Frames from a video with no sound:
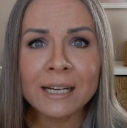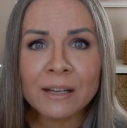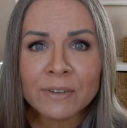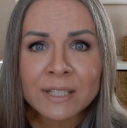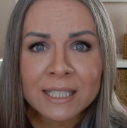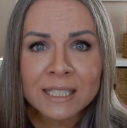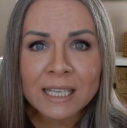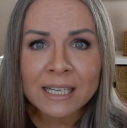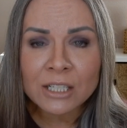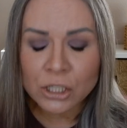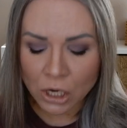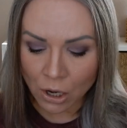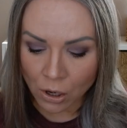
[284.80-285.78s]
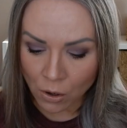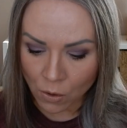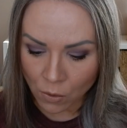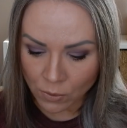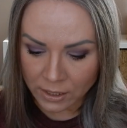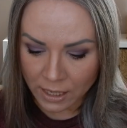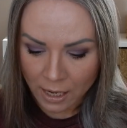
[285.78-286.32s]
uneven skin
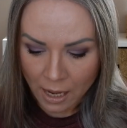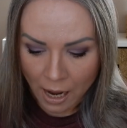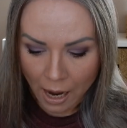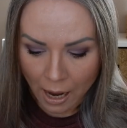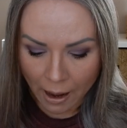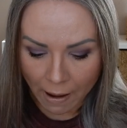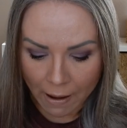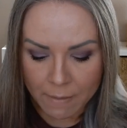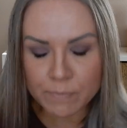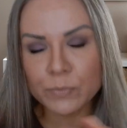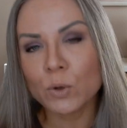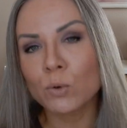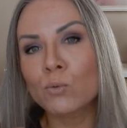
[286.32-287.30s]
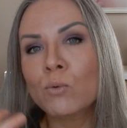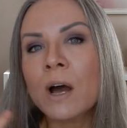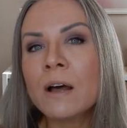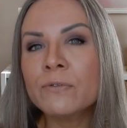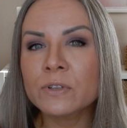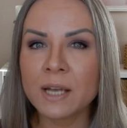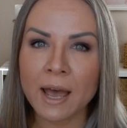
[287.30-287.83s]
tone, um,
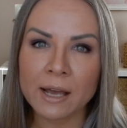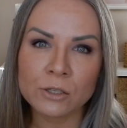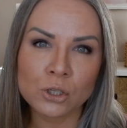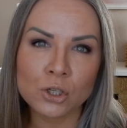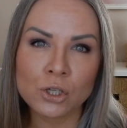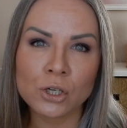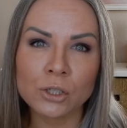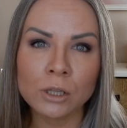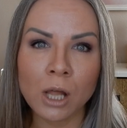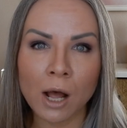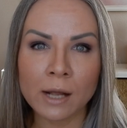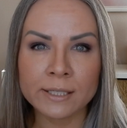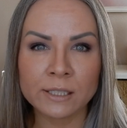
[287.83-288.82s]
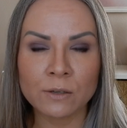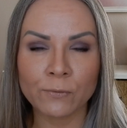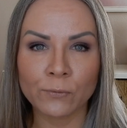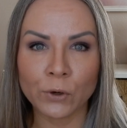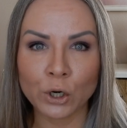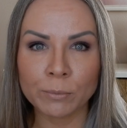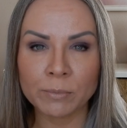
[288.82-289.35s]
rough texture, loss
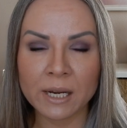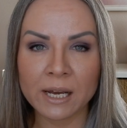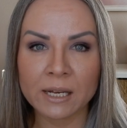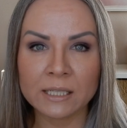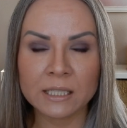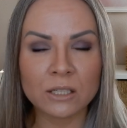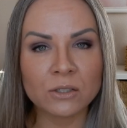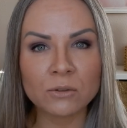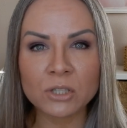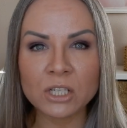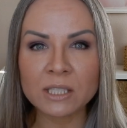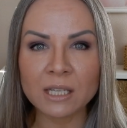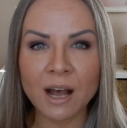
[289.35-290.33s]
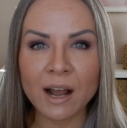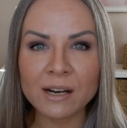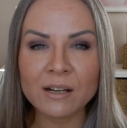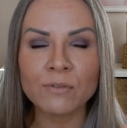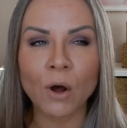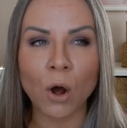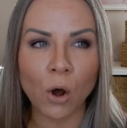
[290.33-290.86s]
of firmness. So just
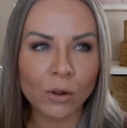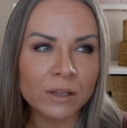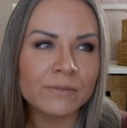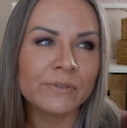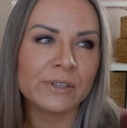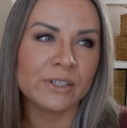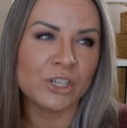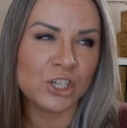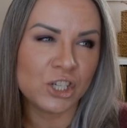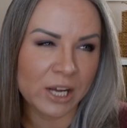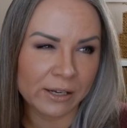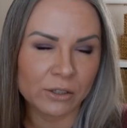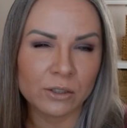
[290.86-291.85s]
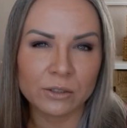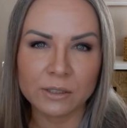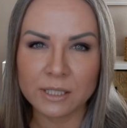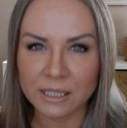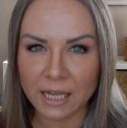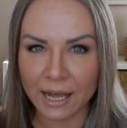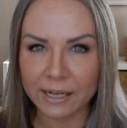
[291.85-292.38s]
kind of all of the
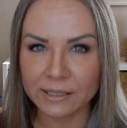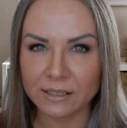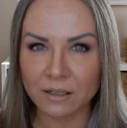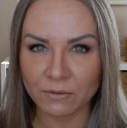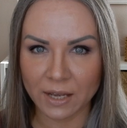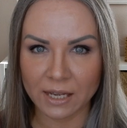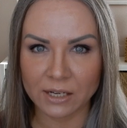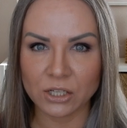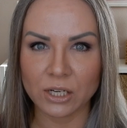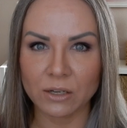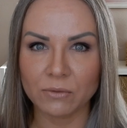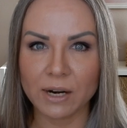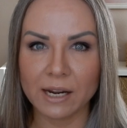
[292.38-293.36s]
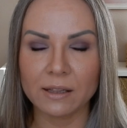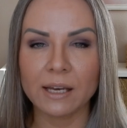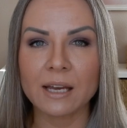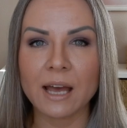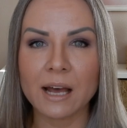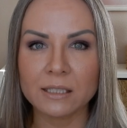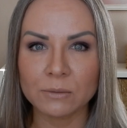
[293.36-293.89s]
general signs of aging, right?
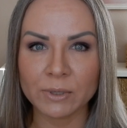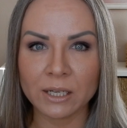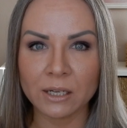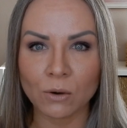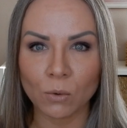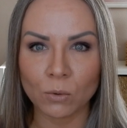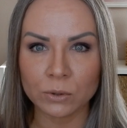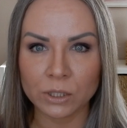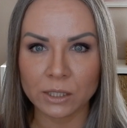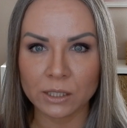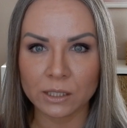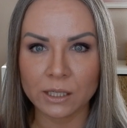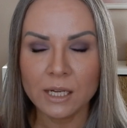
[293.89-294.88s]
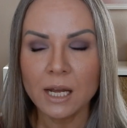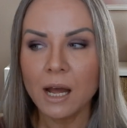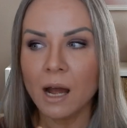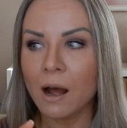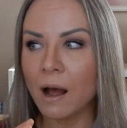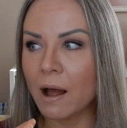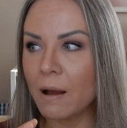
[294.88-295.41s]
Like as we get older,
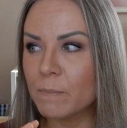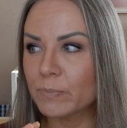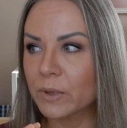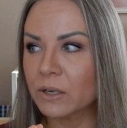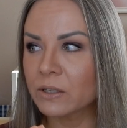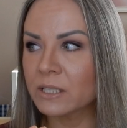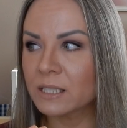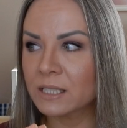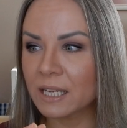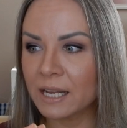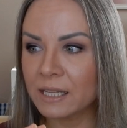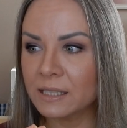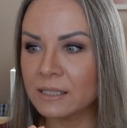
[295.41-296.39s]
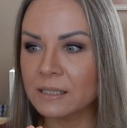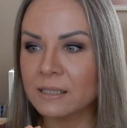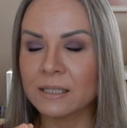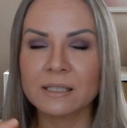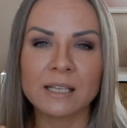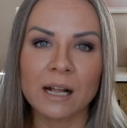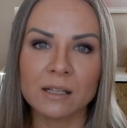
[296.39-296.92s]
um, our
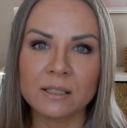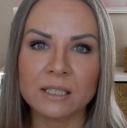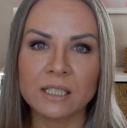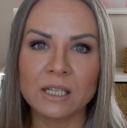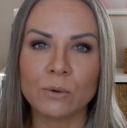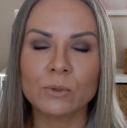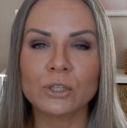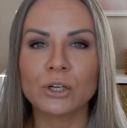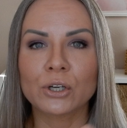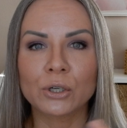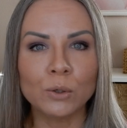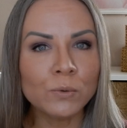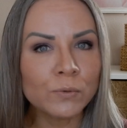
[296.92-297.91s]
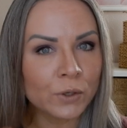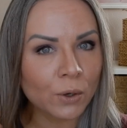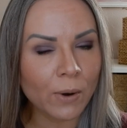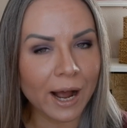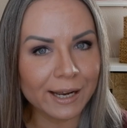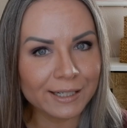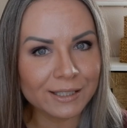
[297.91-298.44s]
skin cells don't turn over
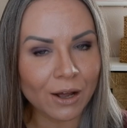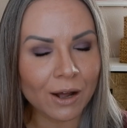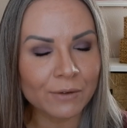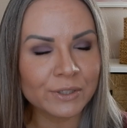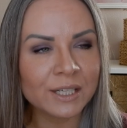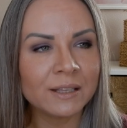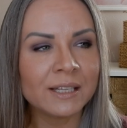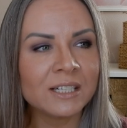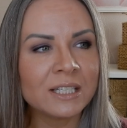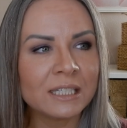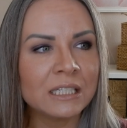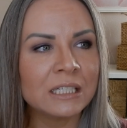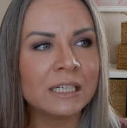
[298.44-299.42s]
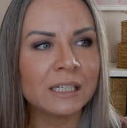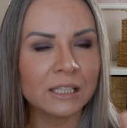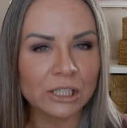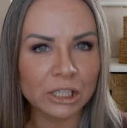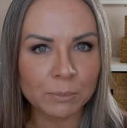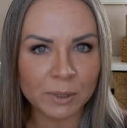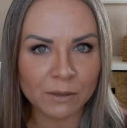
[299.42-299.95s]
quite as often. They just need a
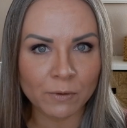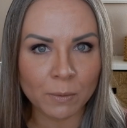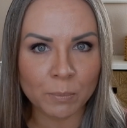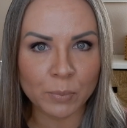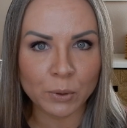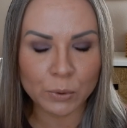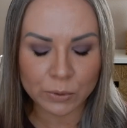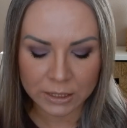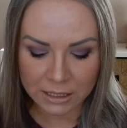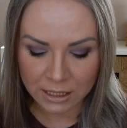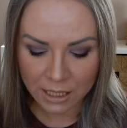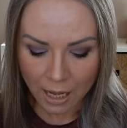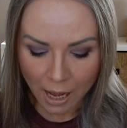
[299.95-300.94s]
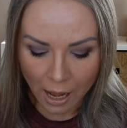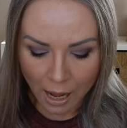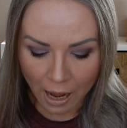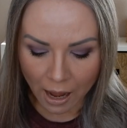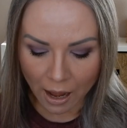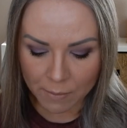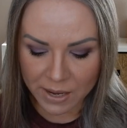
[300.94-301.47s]
little bit of a boost.
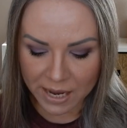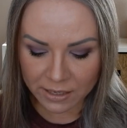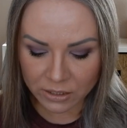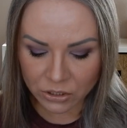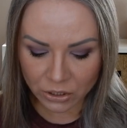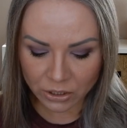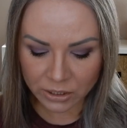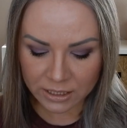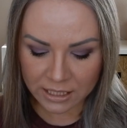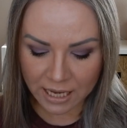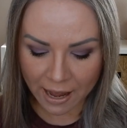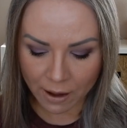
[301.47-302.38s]
Um, and it turns